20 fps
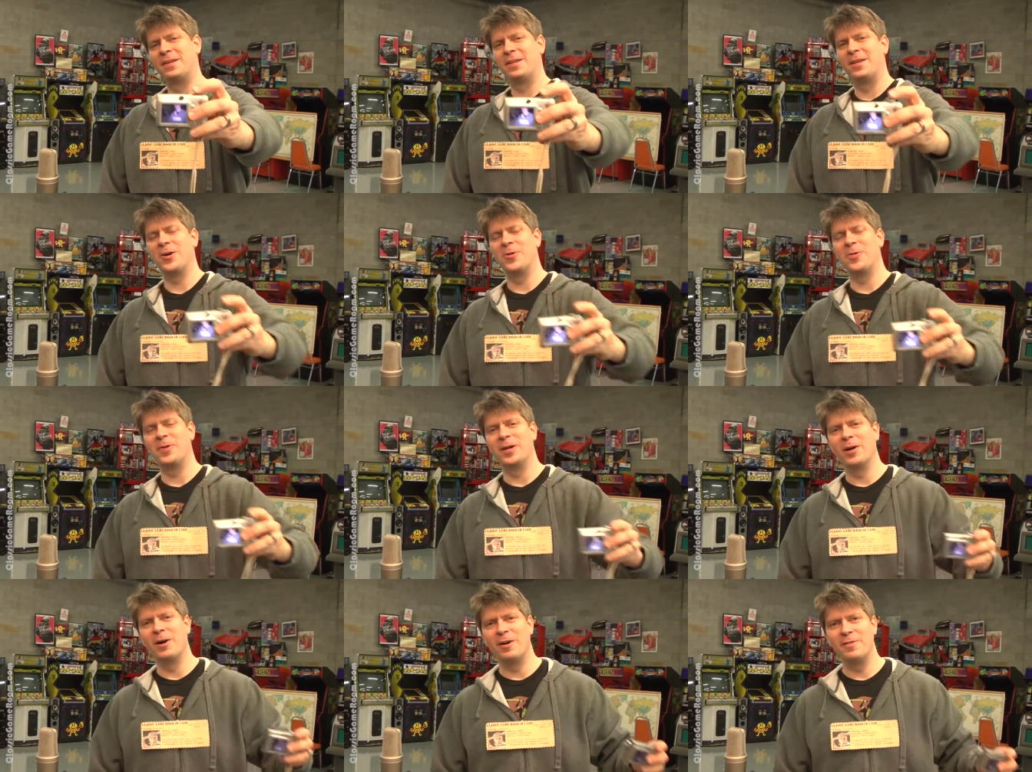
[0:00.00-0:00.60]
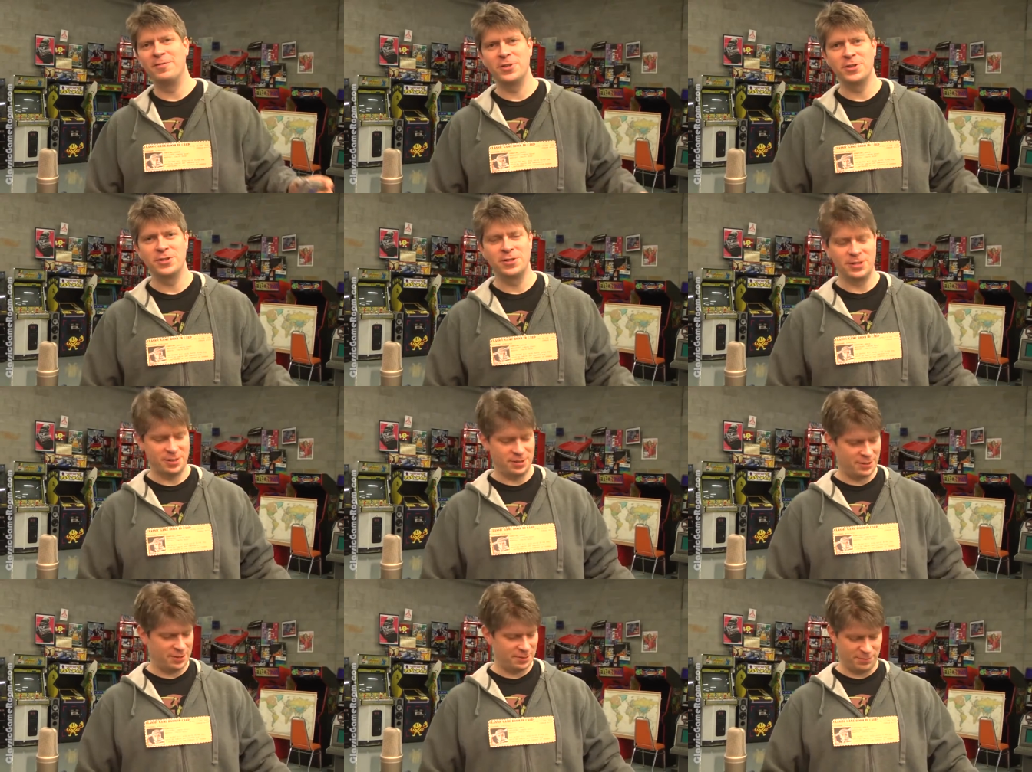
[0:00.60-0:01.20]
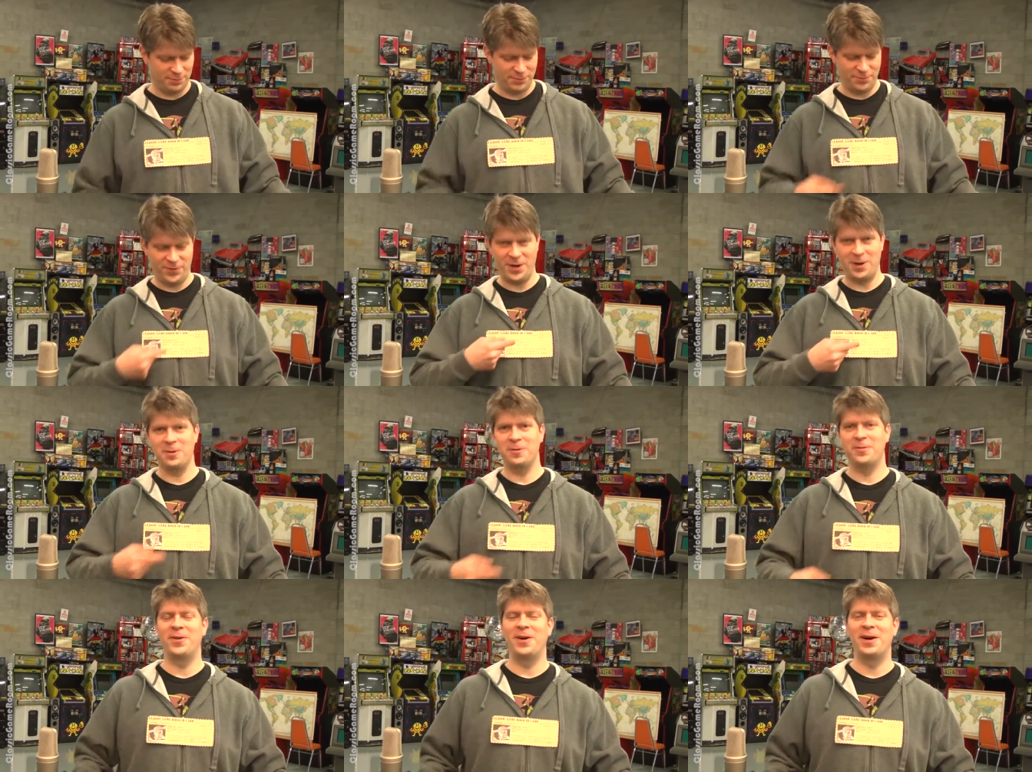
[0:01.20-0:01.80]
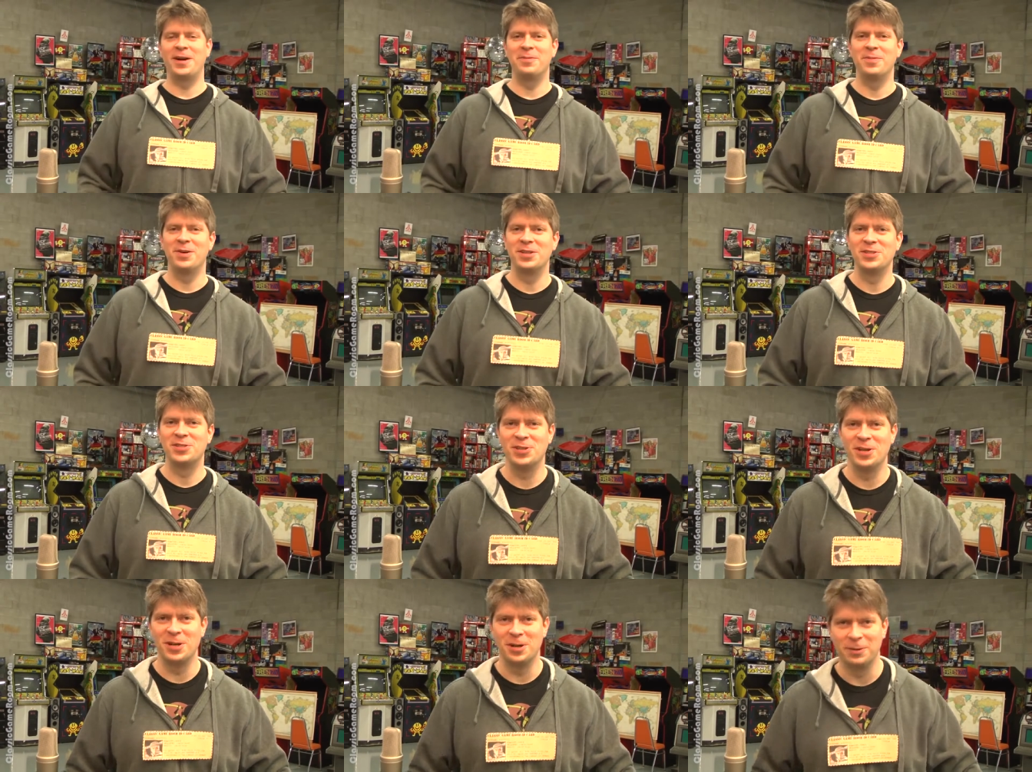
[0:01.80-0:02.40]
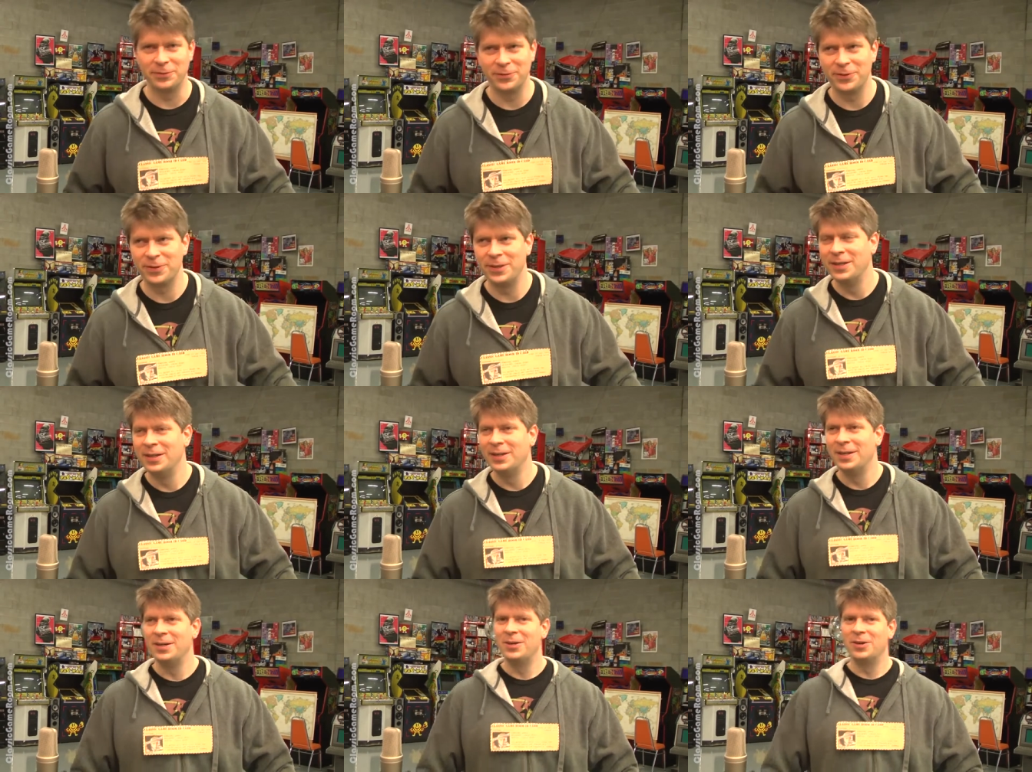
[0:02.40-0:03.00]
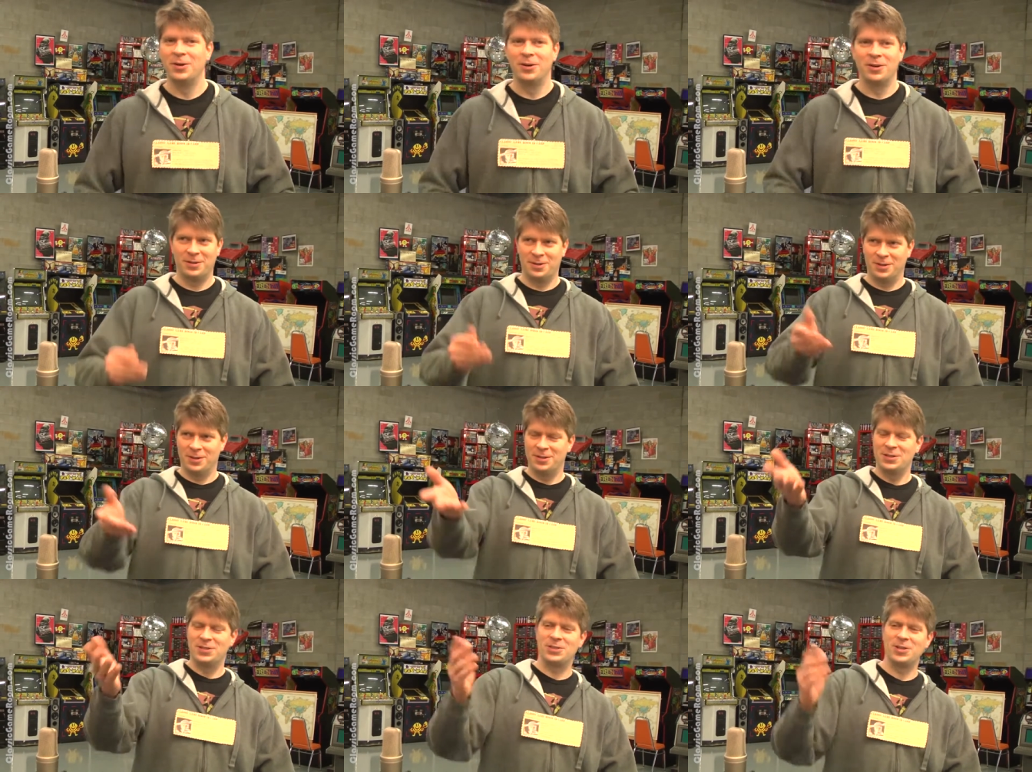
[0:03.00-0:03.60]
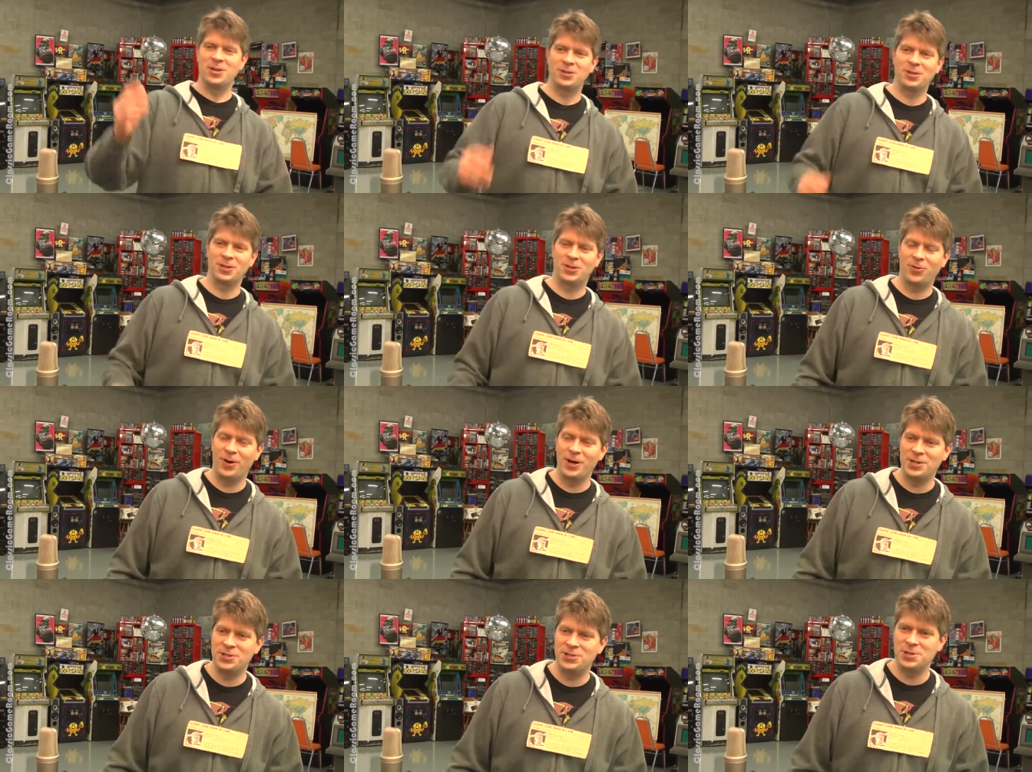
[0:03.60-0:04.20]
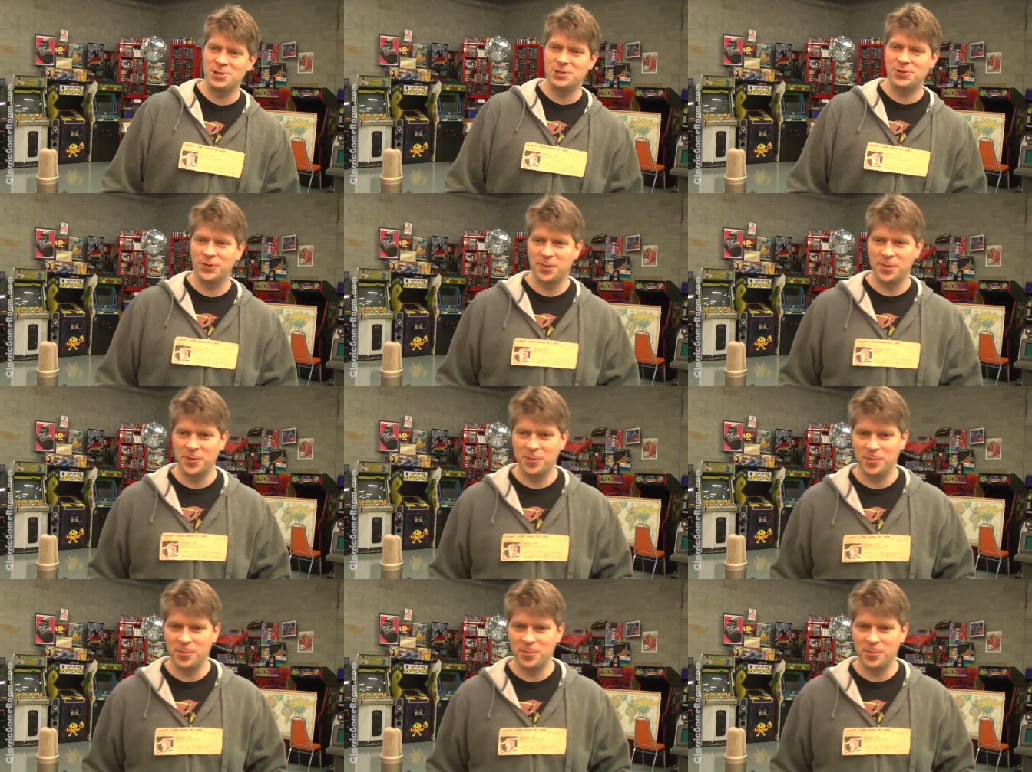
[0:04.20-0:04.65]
There we go, I've just verified myself. Start the questions from